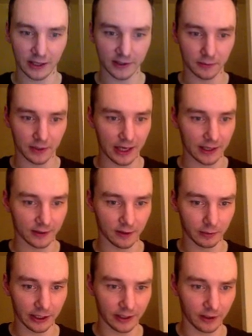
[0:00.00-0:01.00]
some kick to the
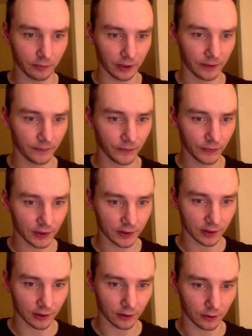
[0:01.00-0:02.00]
player, don't we?
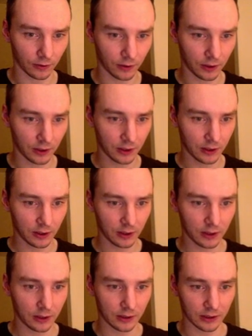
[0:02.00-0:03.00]
So
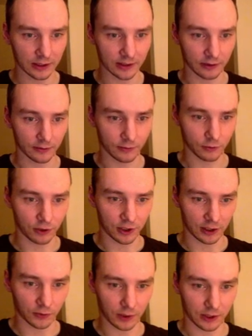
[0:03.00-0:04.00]
let's have some screen shake
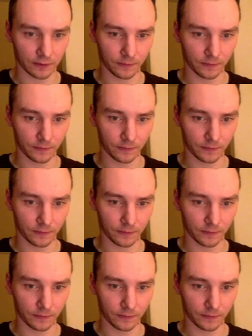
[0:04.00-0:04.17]
as well.